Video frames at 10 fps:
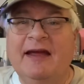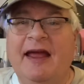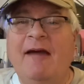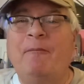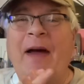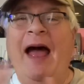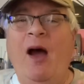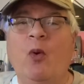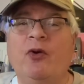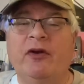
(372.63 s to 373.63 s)

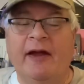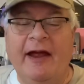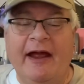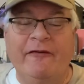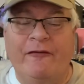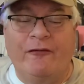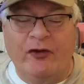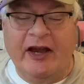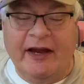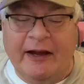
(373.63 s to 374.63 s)
empowered, and
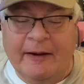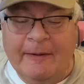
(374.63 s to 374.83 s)
free.